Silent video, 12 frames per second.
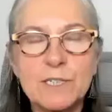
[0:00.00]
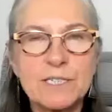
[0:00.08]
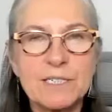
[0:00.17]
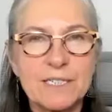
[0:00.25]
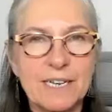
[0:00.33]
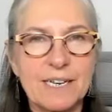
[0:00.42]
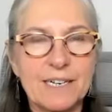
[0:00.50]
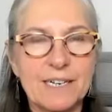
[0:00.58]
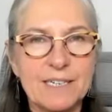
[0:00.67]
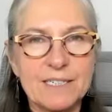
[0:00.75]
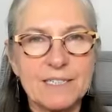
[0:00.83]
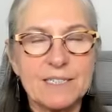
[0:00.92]
listen,
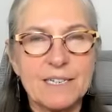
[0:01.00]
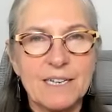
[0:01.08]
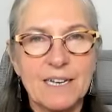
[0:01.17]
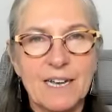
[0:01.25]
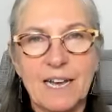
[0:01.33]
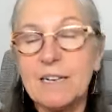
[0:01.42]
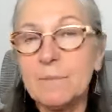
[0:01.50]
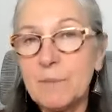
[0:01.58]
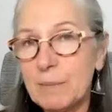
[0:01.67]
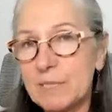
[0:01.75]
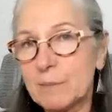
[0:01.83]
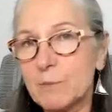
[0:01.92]
ladies, and
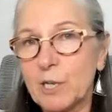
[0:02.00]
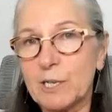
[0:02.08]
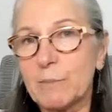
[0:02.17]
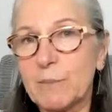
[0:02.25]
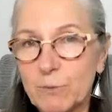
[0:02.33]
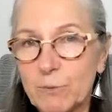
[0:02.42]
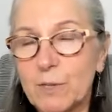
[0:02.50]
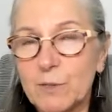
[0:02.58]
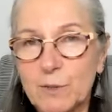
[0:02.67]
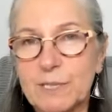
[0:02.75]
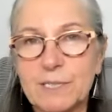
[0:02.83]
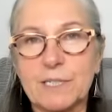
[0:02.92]
maybe some gentlemen who are
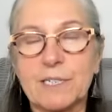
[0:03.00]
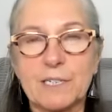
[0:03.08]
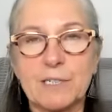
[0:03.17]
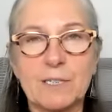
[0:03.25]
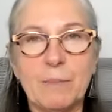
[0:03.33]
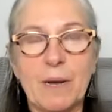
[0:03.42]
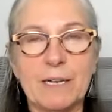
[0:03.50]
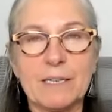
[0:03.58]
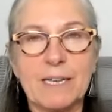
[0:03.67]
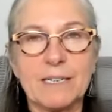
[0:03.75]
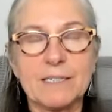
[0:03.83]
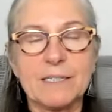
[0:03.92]
also listening to the
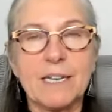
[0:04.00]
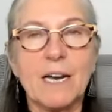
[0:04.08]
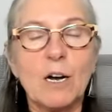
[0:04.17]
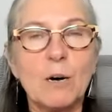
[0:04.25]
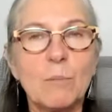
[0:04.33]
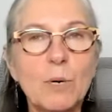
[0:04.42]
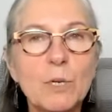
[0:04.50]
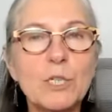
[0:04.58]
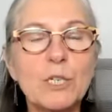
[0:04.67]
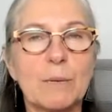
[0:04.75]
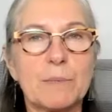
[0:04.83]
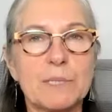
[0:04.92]
podcast,
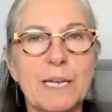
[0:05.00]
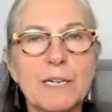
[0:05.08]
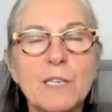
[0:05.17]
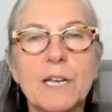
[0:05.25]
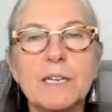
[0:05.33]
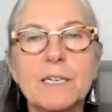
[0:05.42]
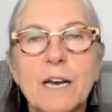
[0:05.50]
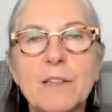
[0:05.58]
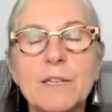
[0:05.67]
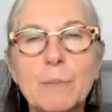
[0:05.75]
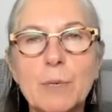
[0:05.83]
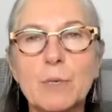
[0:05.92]
push-ups. There's
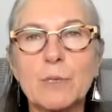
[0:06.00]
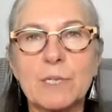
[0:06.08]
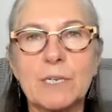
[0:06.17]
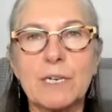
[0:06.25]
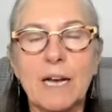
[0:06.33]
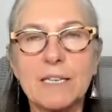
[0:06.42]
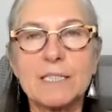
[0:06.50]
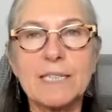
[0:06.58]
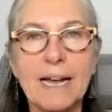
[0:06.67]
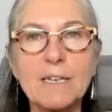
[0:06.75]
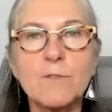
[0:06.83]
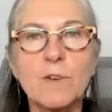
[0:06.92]
another person
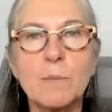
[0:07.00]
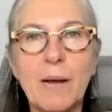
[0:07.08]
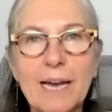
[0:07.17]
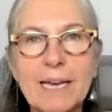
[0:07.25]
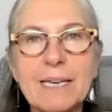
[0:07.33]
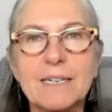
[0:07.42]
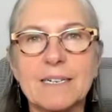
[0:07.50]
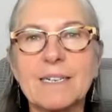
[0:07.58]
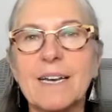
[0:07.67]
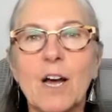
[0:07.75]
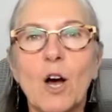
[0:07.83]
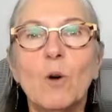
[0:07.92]
aside from Heike
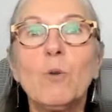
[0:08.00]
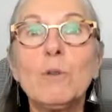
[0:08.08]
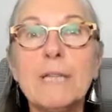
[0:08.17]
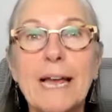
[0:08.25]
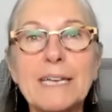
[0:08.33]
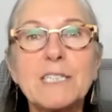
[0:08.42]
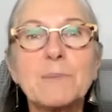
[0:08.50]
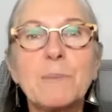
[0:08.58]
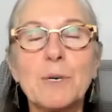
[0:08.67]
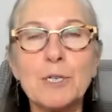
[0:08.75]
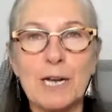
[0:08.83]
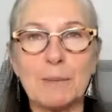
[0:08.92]
who likes
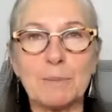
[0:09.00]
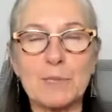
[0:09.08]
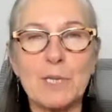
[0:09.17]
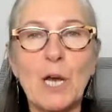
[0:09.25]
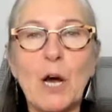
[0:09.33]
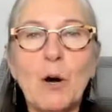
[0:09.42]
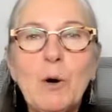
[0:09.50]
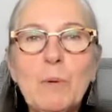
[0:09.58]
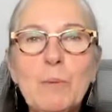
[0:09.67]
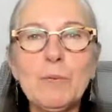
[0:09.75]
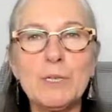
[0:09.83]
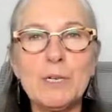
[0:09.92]
push-ups.
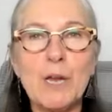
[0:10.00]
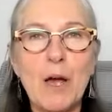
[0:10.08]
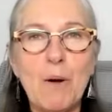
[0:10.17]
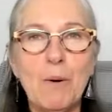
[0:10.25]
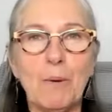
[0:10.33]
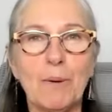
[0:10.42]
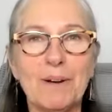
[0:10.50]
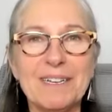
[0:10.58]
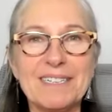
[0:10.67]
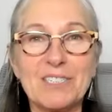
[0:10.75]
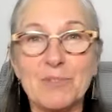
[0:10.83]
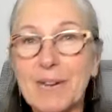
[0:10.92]
Who would know?
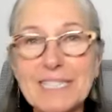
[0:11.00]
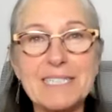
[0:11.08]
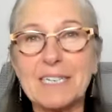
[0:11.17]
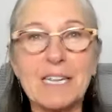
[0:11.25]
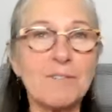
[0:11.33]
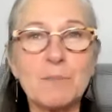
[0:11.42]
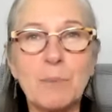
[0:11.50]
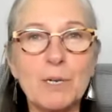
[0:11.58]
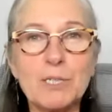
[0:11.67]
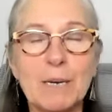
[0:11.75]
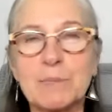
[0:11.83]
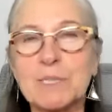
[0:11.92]
Tracy loves
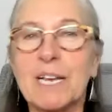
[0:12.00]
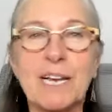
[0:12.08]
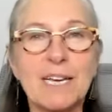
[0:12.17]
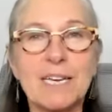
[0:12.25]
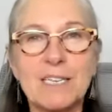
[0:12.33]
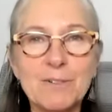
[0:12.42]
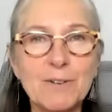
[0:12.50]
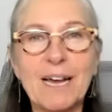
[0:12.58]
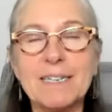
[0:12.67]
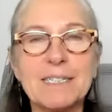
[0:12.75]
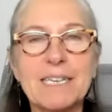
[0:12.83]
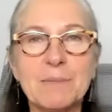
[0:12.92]
push-ups. You
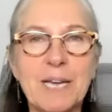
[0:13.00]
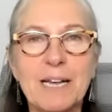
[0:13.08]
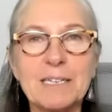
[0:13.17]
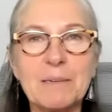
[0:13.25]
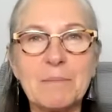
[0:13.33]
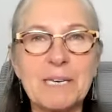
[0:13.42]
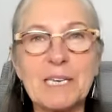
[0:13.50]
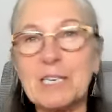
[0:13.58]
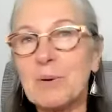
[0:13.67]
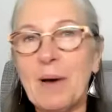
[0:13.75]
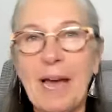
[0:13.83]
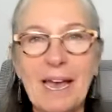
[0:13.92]
guys keep telling me
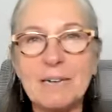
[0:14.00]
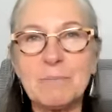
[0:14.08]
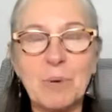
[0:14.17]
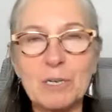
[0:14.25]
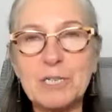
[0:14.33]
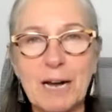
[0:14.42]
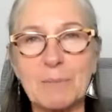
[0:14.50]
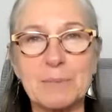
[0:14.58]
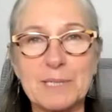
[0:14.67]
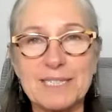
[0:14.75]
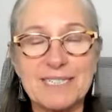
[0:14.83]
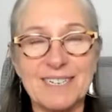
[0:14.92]
you hate
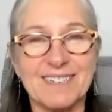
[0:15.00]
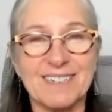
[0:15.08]
push-ups.